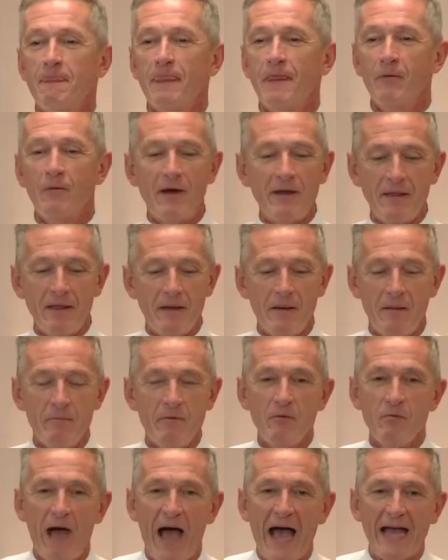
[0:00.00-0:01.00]
Right? I
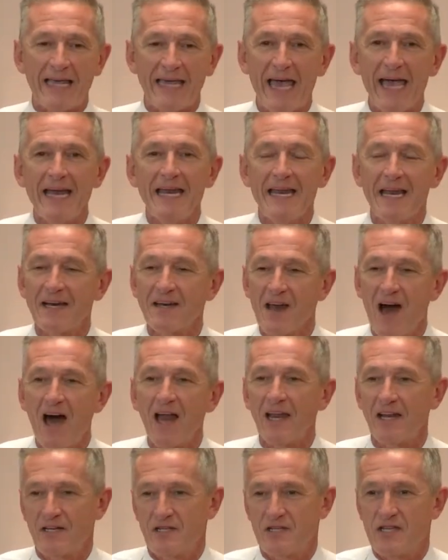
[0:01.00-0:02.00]
mean, I can't
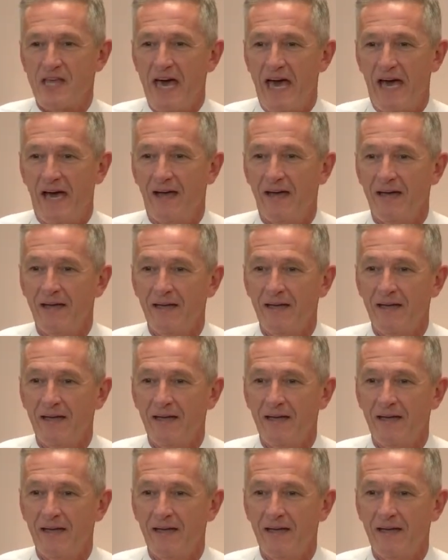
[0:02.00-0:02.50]
acknowledge that.